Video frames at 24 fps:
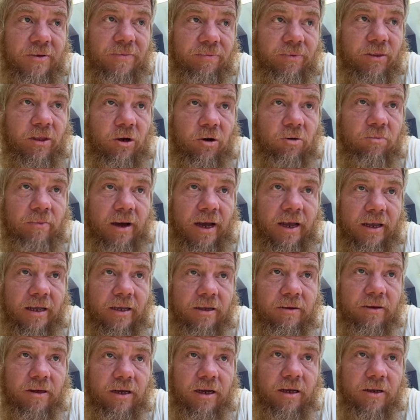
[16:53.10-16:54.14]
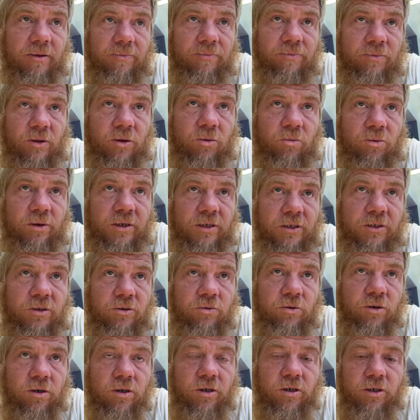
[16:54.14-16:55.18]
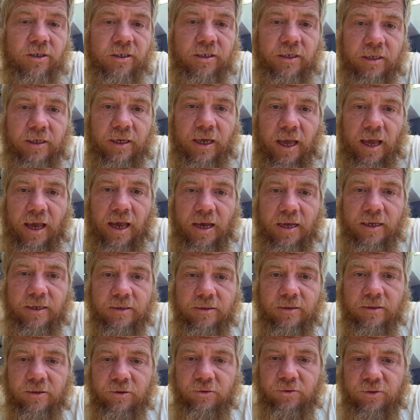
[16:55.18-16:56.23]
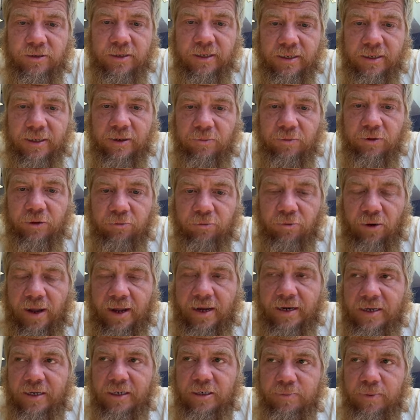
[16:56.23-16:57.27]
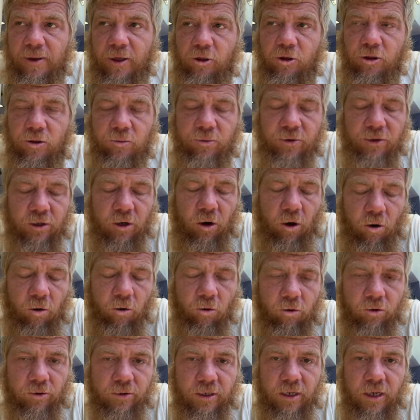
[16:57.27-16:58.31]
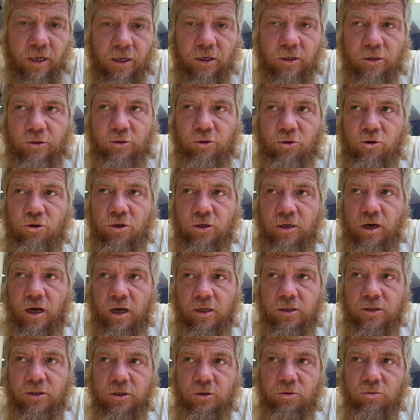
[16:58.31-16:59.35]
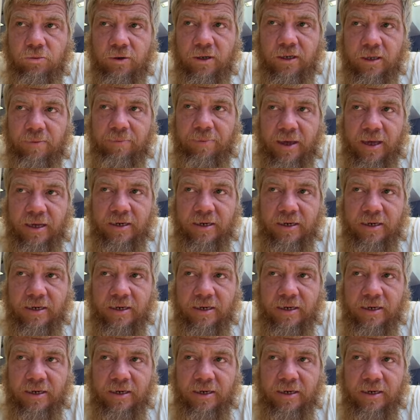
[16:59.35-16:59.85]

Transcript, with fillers: you know, my uh, when you are looking at, you know, dealing with rain, especially with cold, you should also really pay